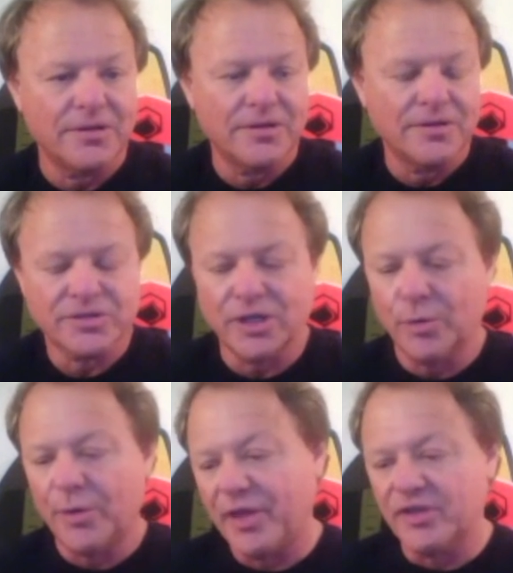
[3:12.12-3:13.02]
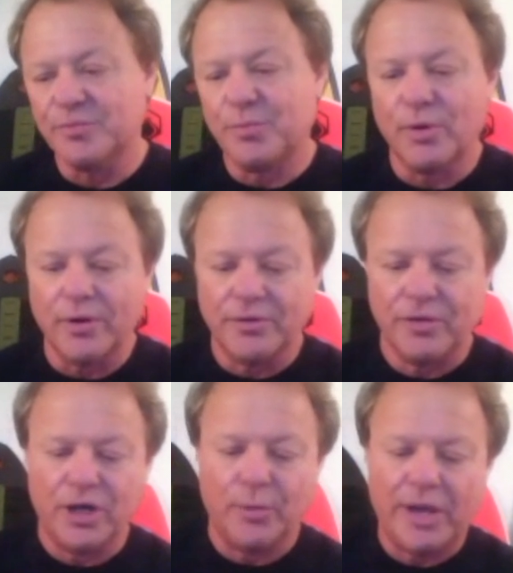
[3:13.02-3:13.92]
So with his board,
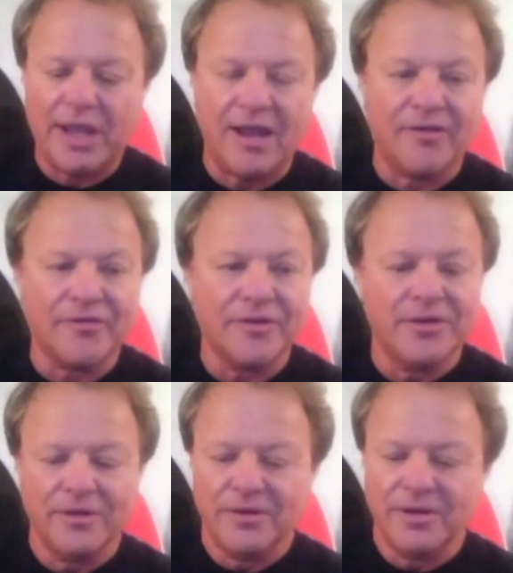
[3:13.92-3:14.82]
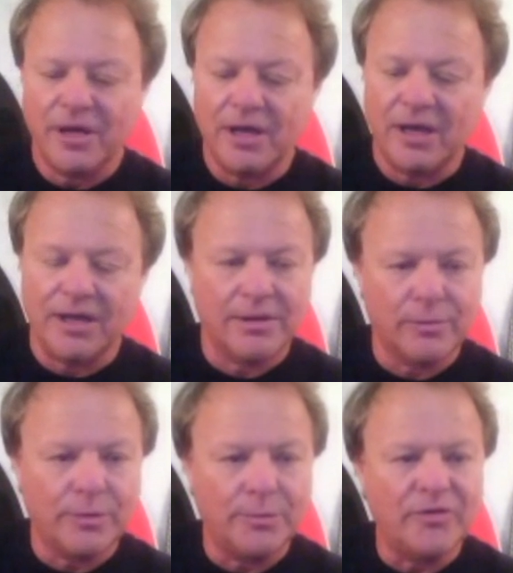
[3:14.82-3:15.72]
you know, we have a
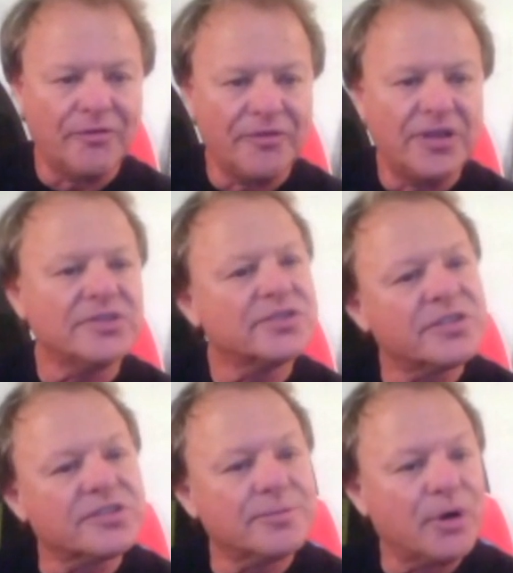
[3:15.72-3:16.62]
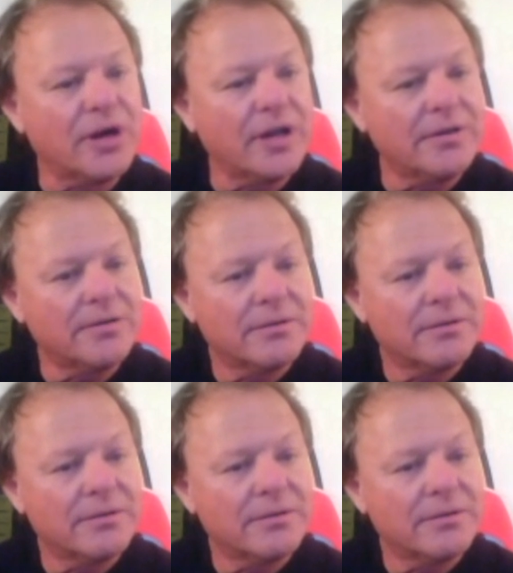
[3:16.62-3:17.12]
removable fin system on it,